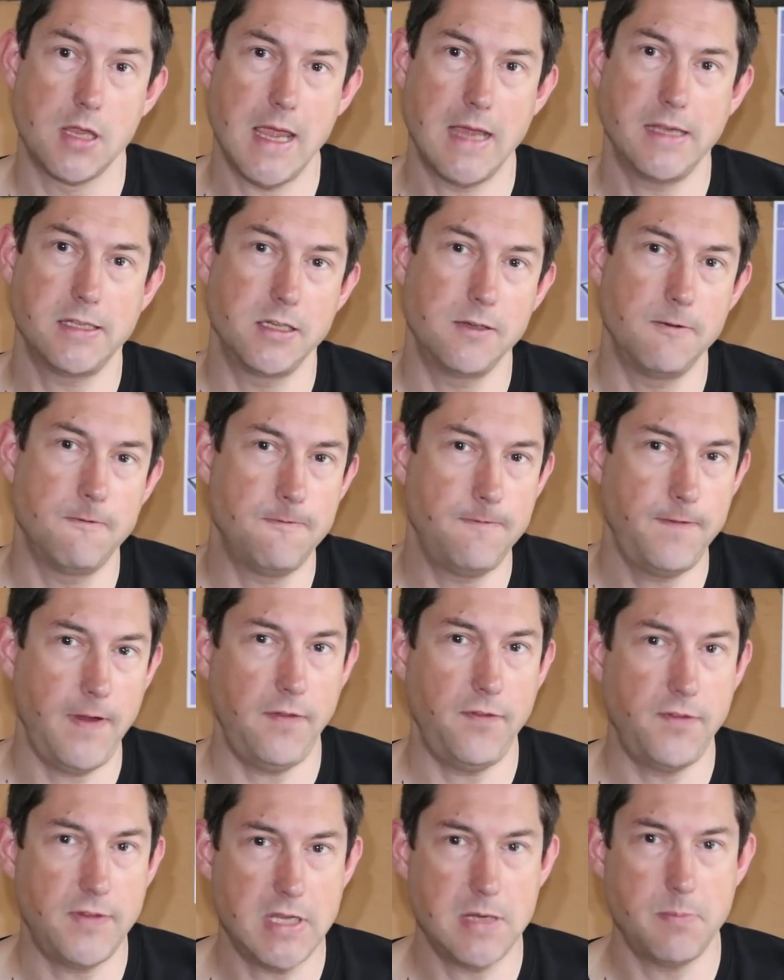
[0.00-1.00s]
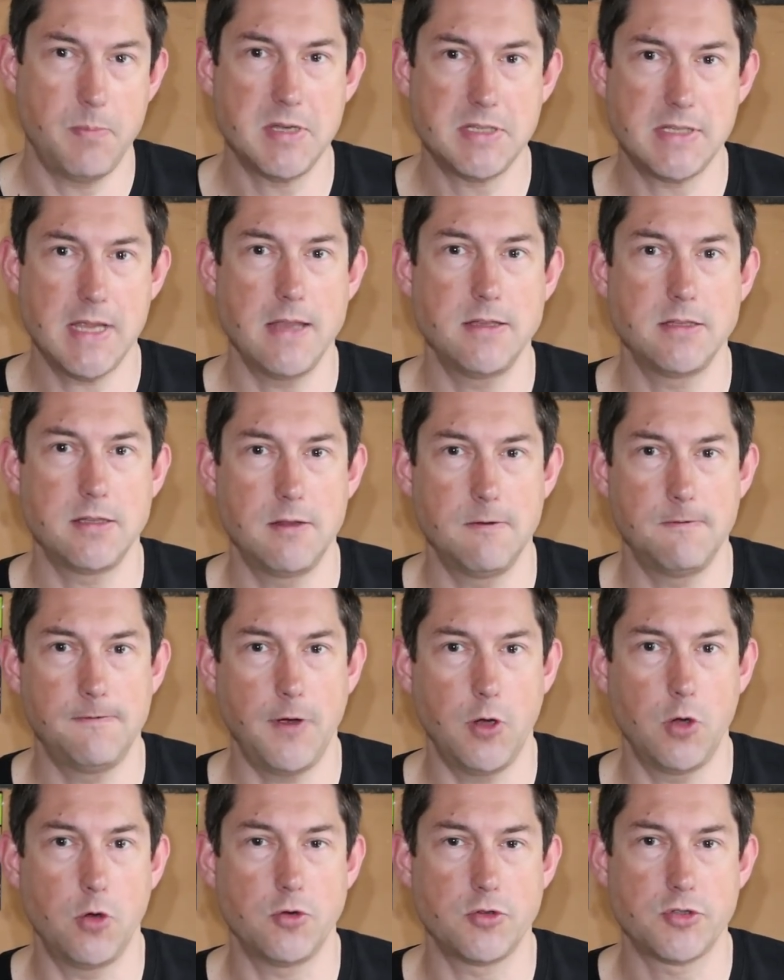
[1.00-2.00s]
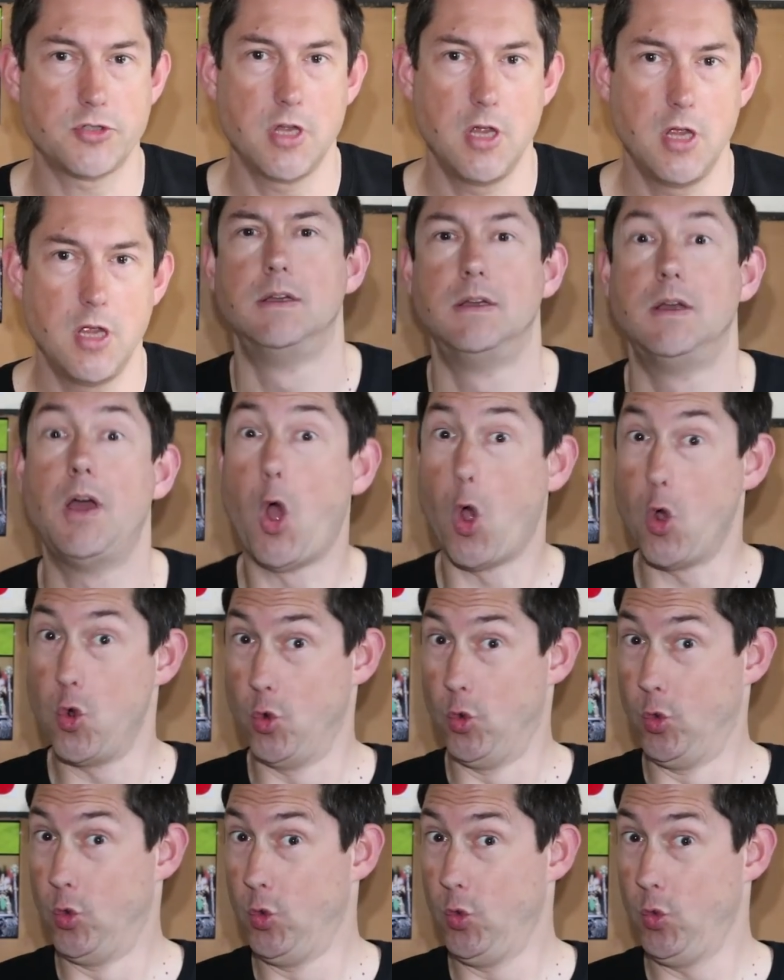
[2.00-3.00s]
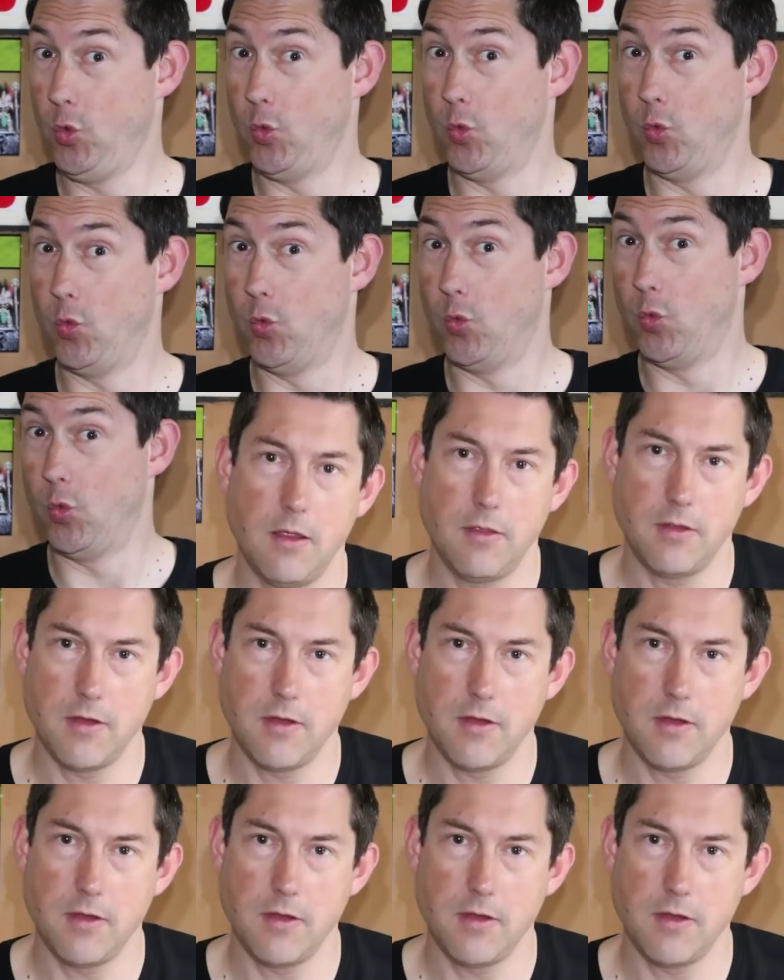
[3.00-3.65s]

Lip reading: getting 50% of the votes from one army.